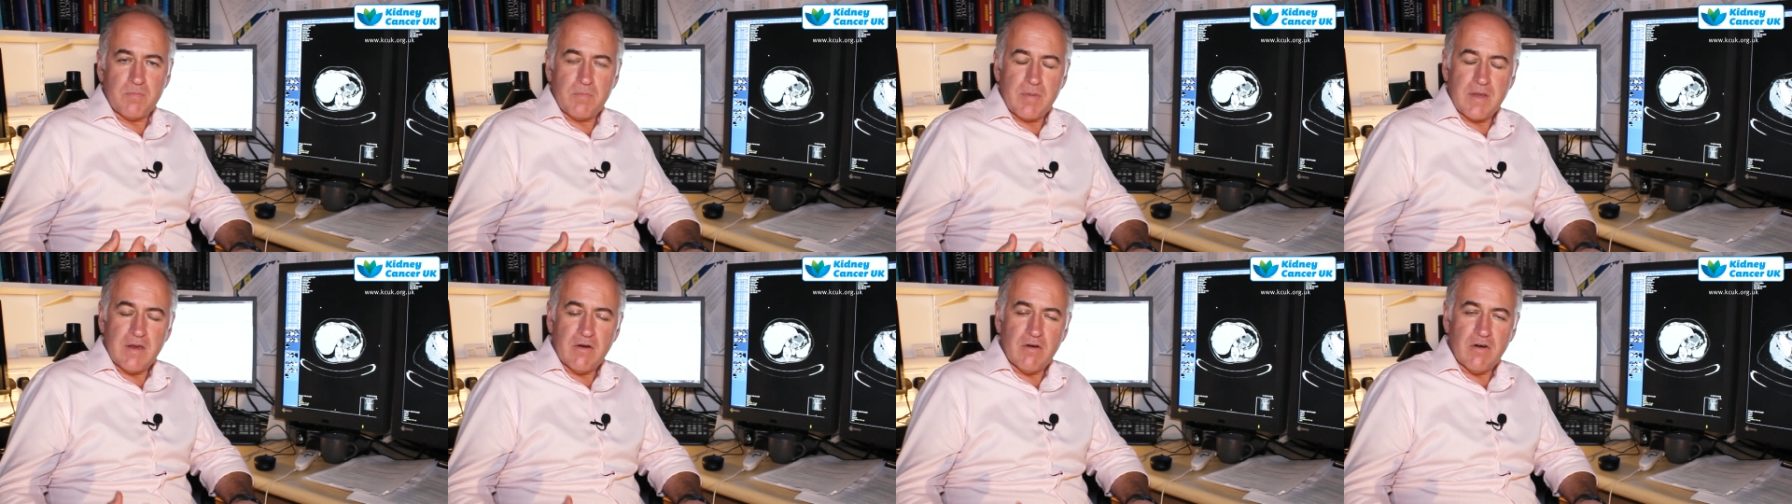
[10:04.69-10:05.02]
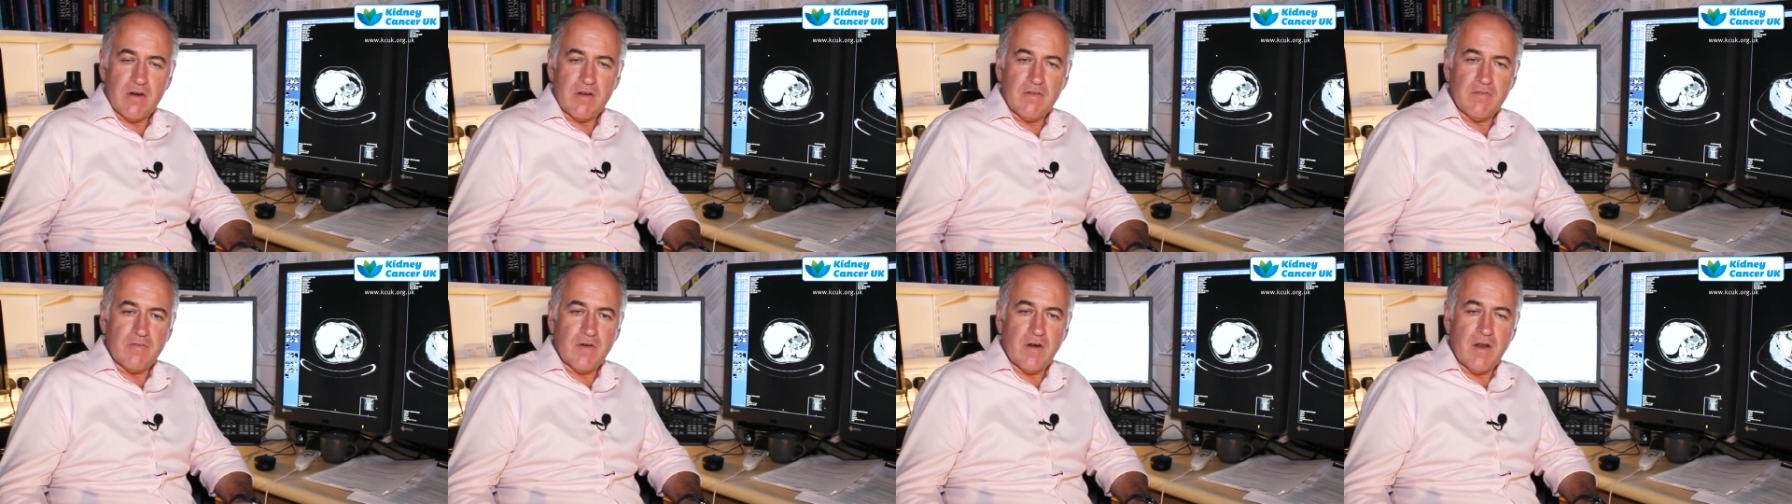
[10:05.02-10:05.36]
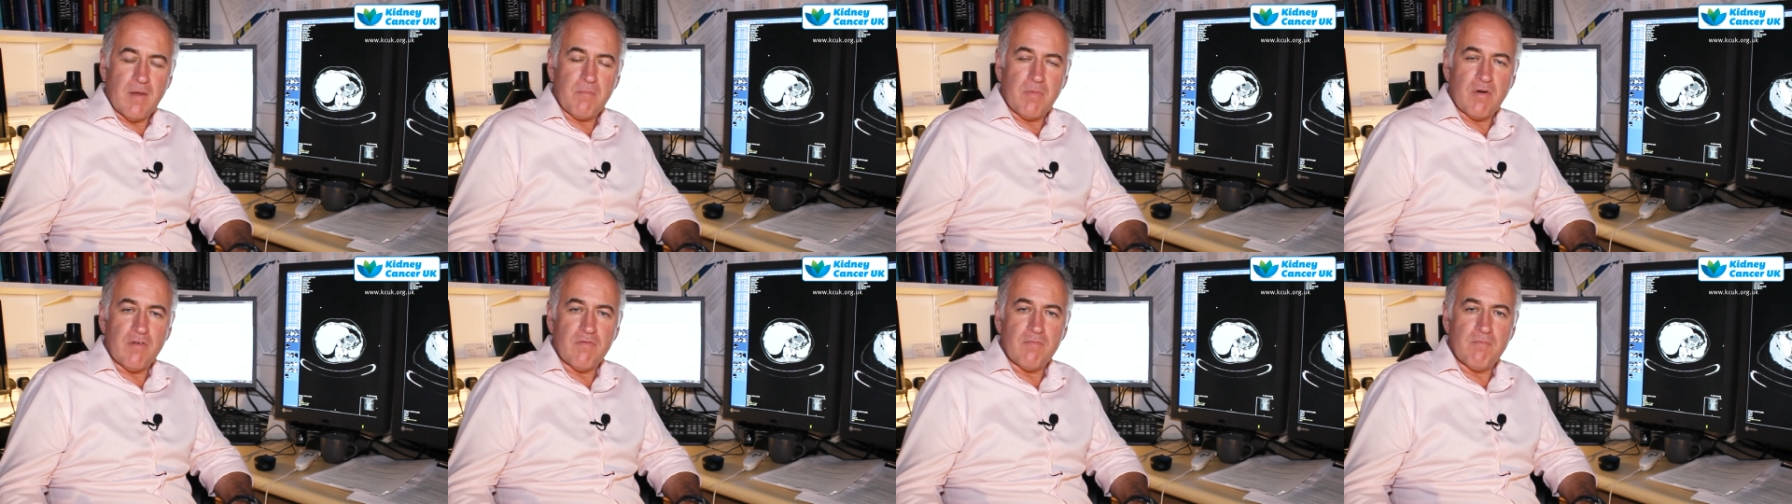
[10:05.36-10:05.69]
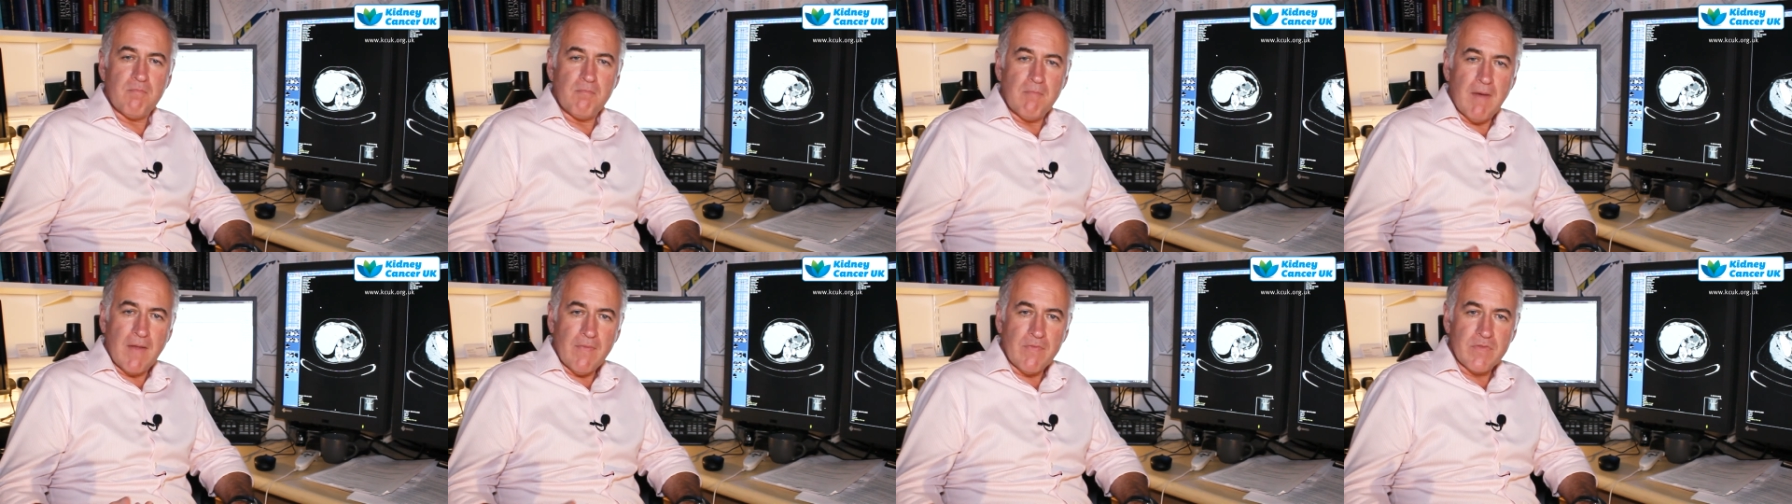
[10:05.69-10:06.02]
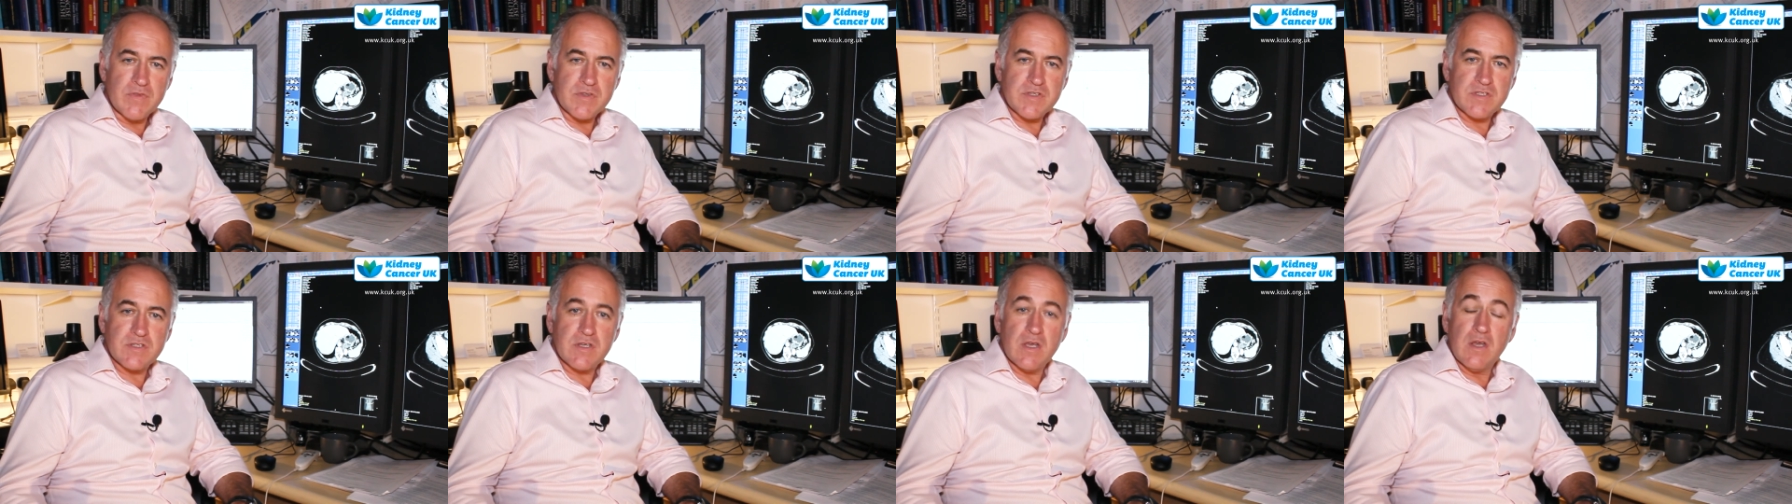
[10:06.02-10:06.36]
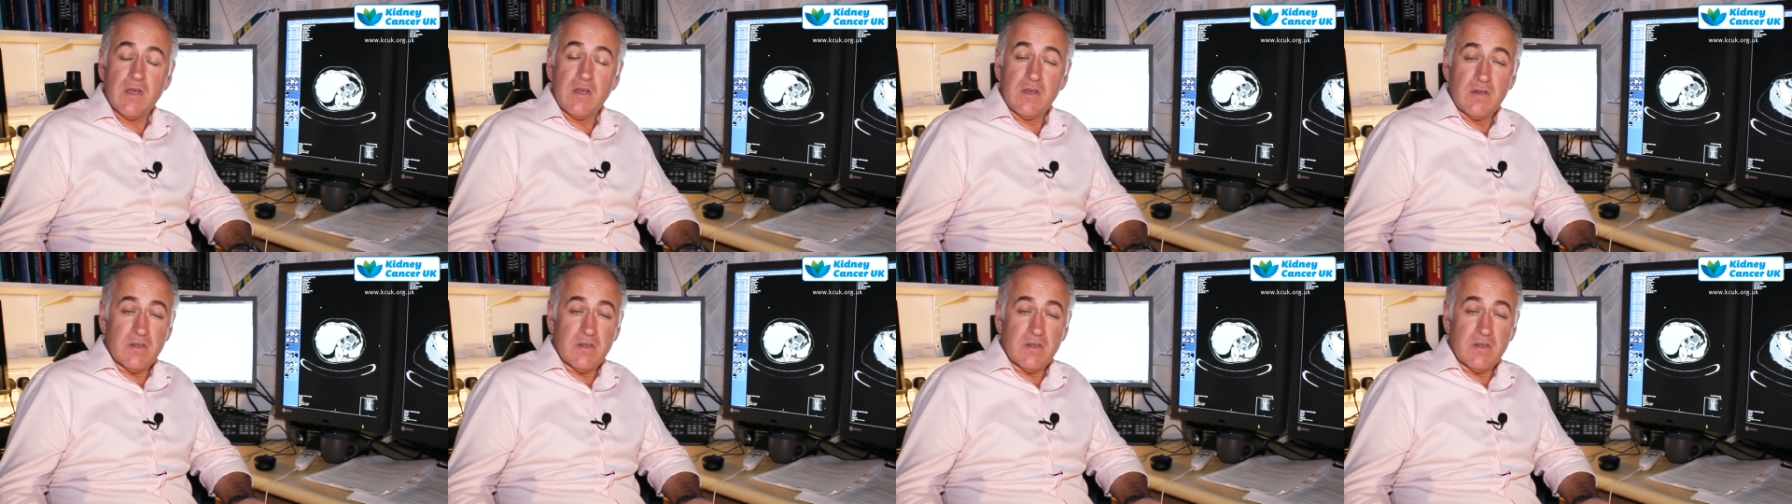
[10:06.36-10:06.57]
period of a number of months,